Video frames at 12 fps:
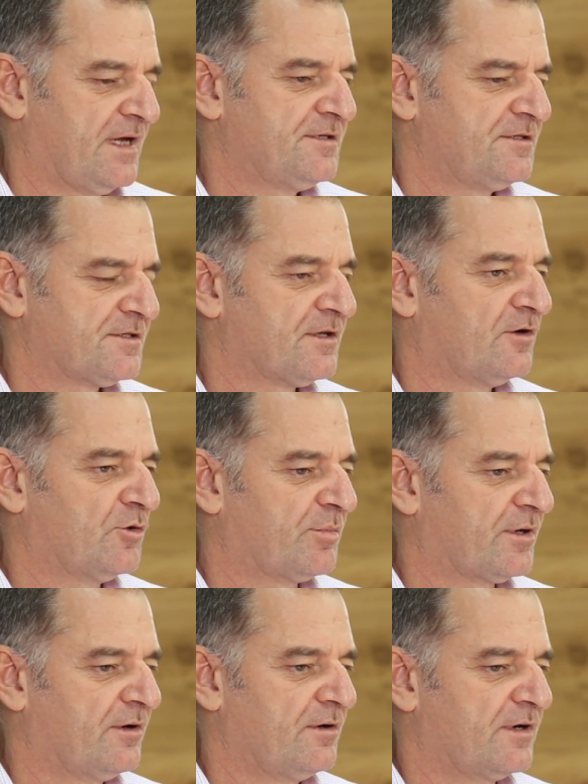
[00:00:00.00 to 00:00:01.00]
as is the whole
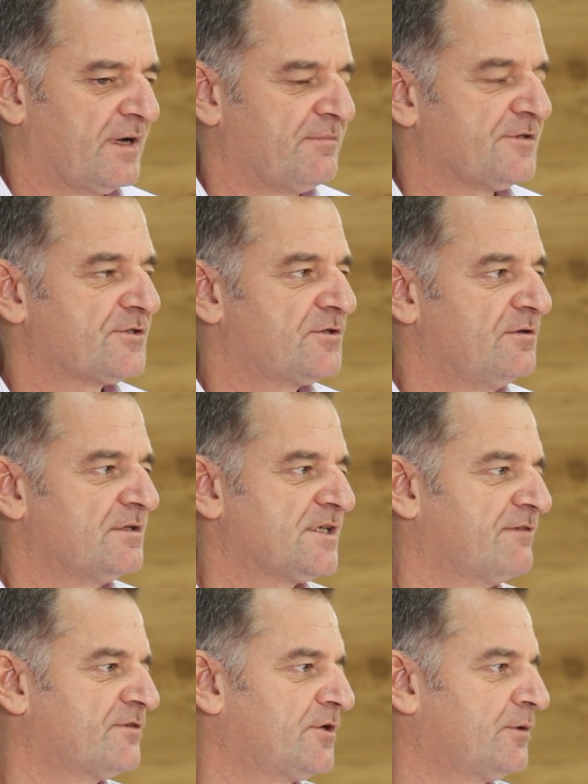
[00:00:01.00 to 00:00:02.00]
program. Students
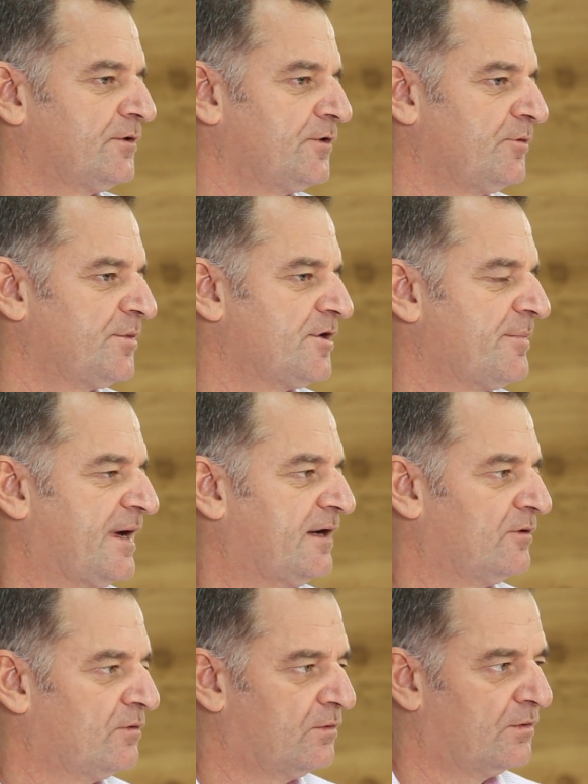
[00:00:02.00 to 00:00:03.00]
have to know a little bit
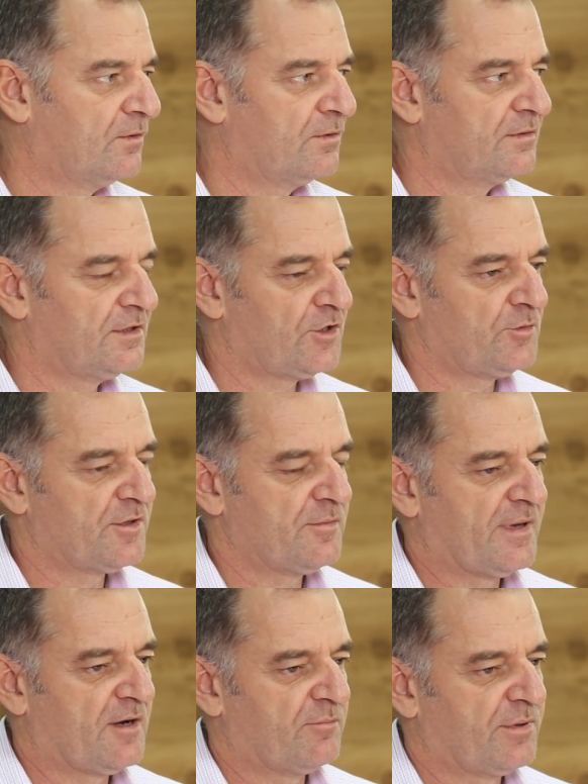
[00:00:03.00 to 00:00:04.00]
about law, a little bit
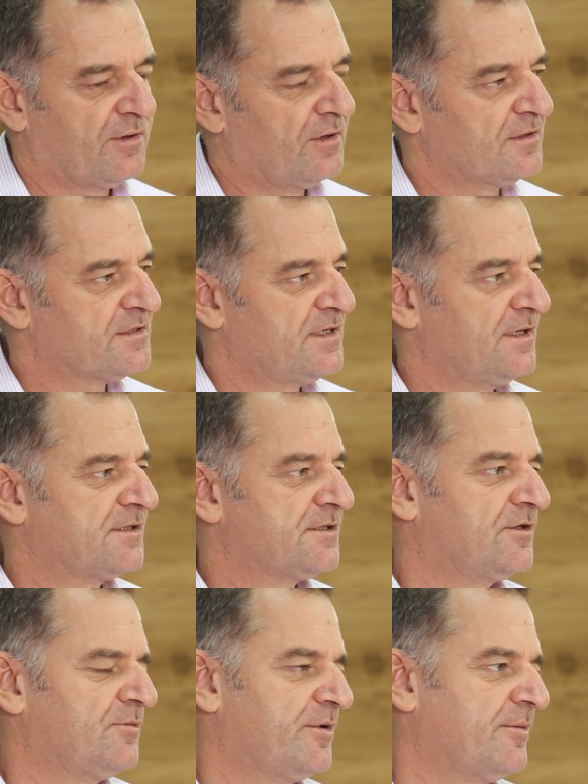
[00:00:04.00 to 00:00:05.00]
about politics, a
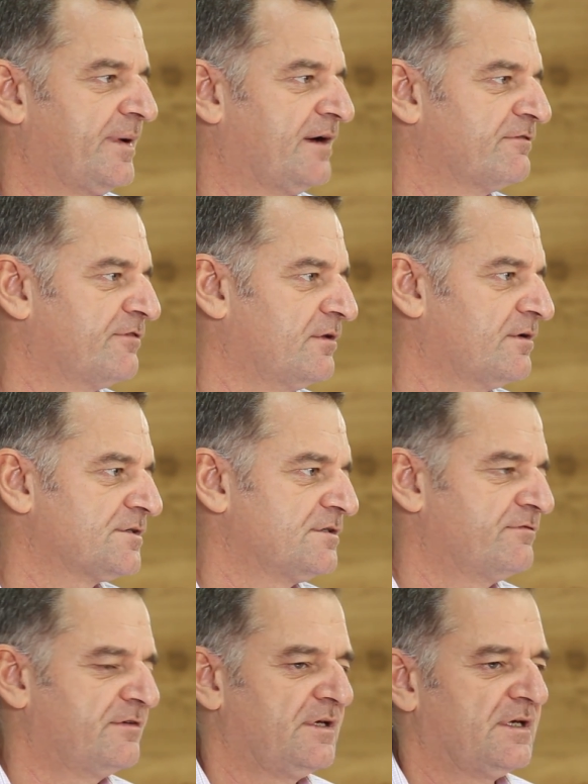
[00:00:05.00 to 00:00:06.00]
little bit about
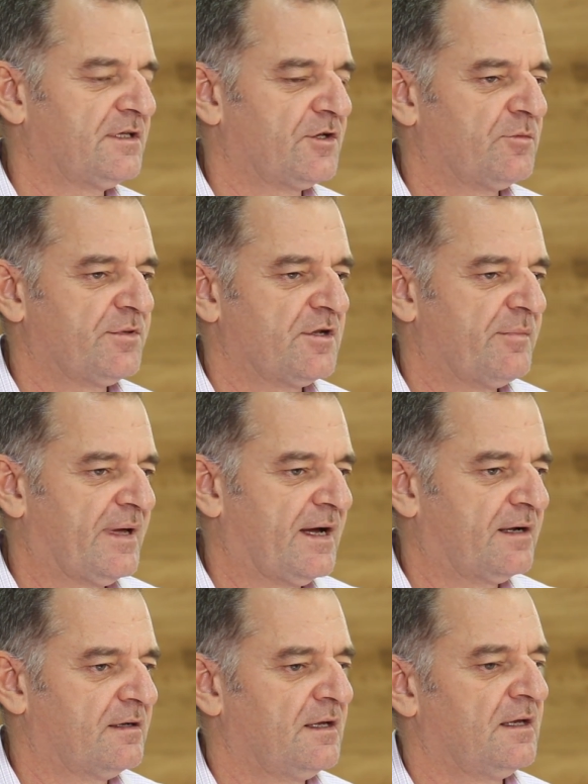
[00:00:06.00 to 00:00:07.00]
philosophy, a little bit
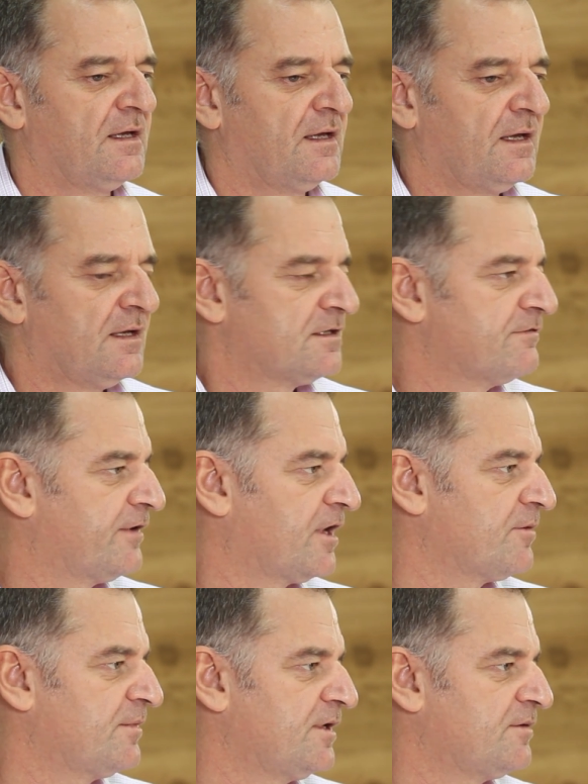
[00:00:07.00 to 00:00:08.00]
about
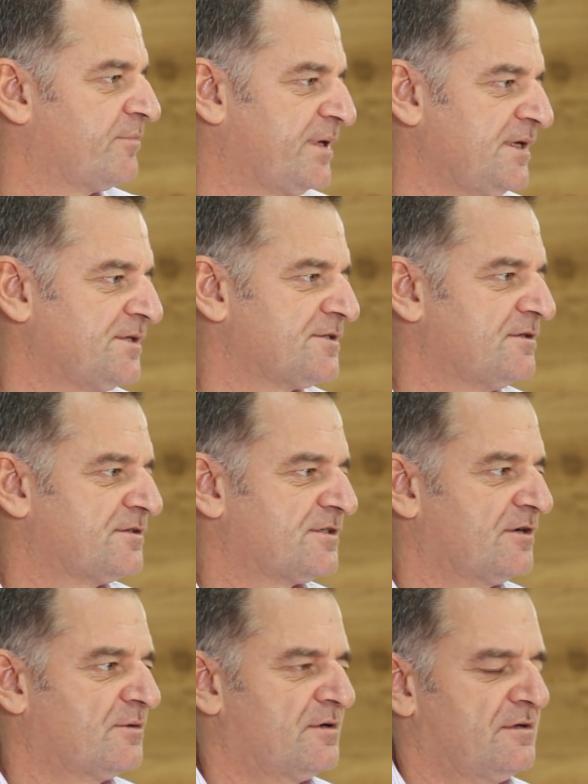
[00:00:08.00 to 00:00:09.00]
development, peace, and so
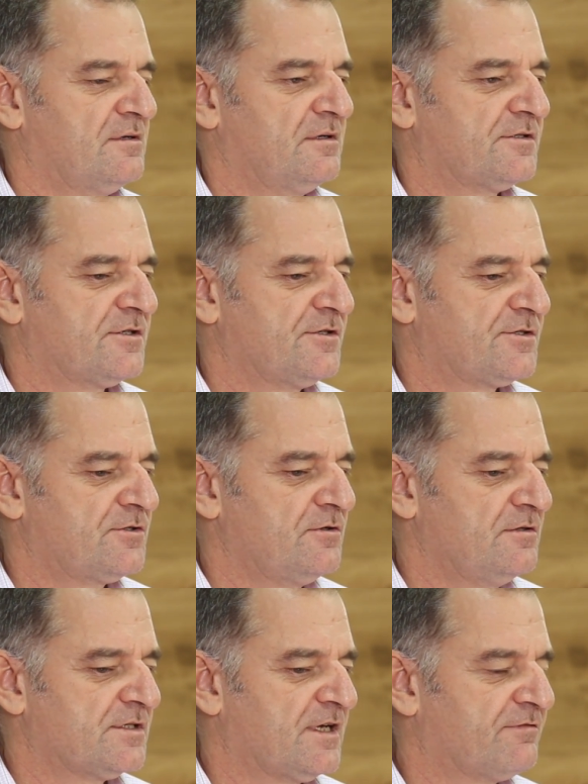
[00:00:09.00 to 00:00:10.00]
on. So
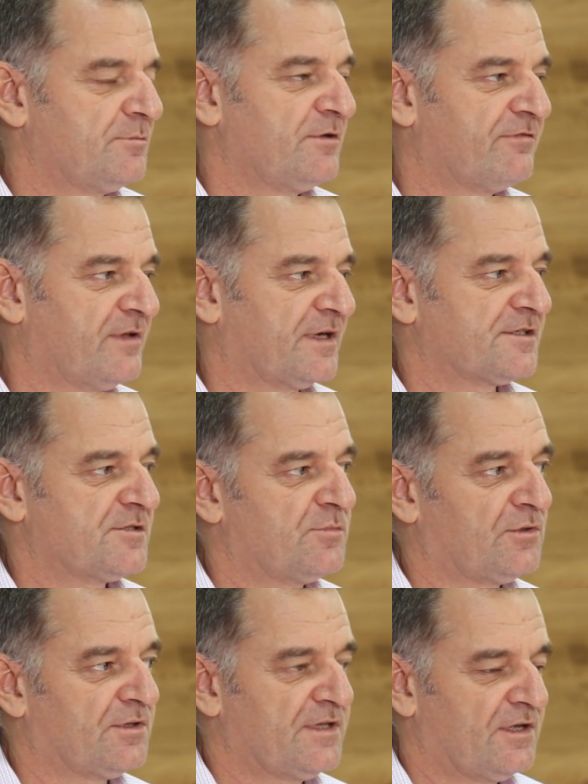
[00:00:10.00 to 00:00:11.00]
students have to be
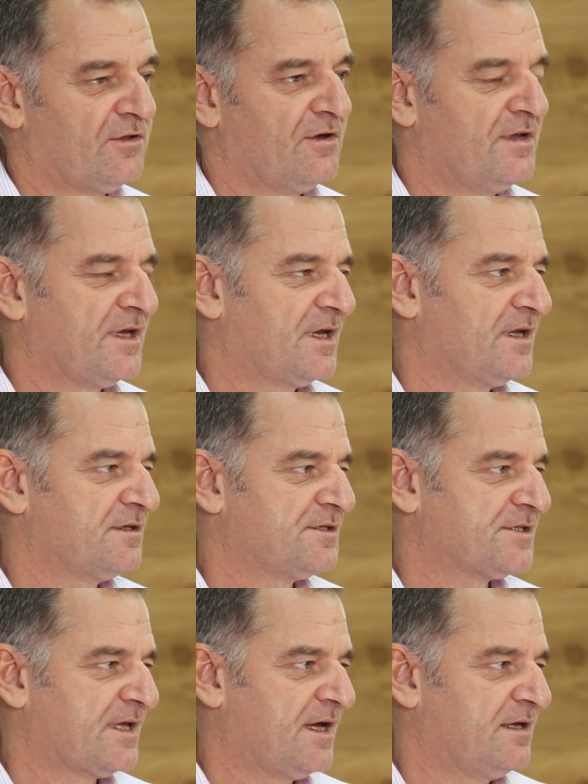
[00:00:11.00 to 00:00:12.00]
flexible in their learning and
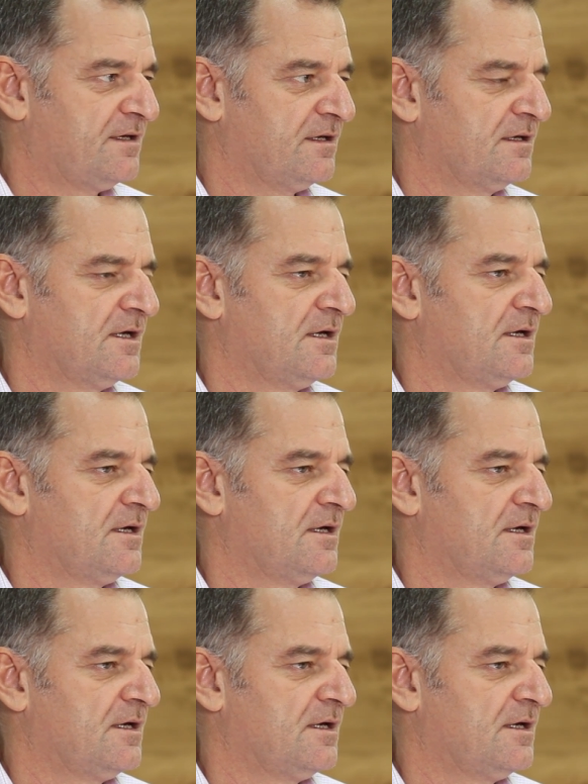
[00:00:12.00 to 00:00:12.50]
understanding.